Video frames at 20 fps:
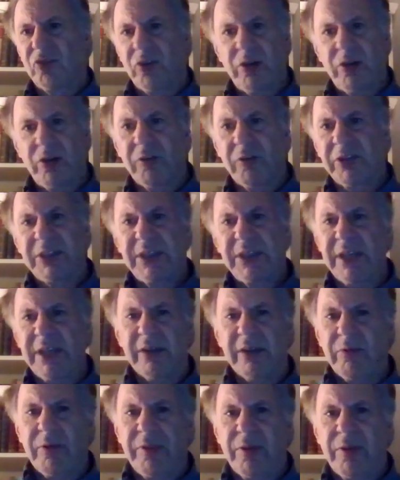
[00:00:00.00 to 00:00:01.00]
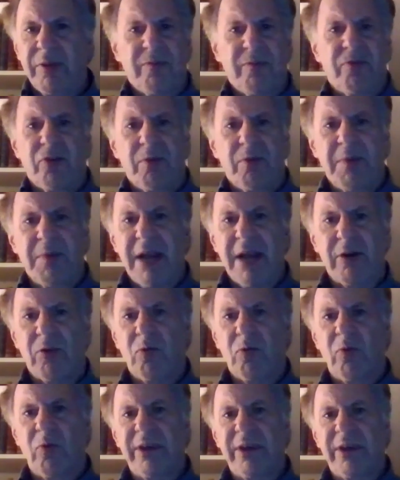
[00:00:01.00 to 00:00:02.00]
So you're only dealing with it for a
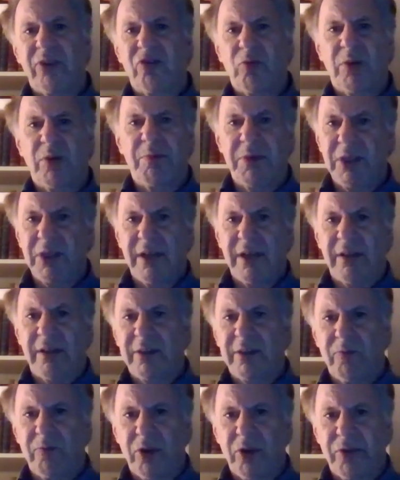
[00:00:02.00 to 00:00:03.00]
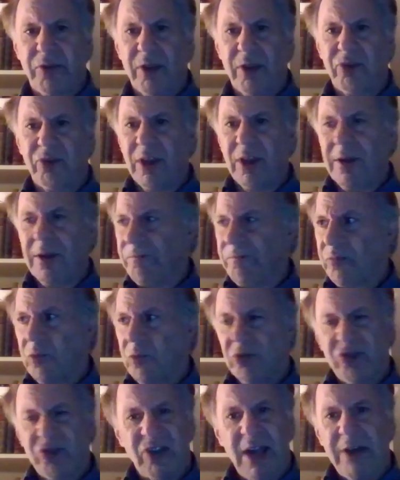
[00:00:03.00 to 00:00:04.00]
matter of weeks. We've been dealing with this.
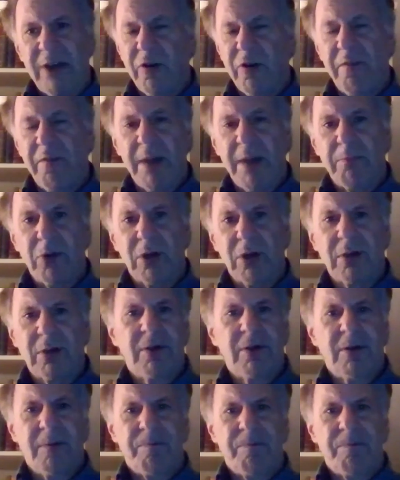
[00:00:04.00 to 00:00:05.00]
It's now November.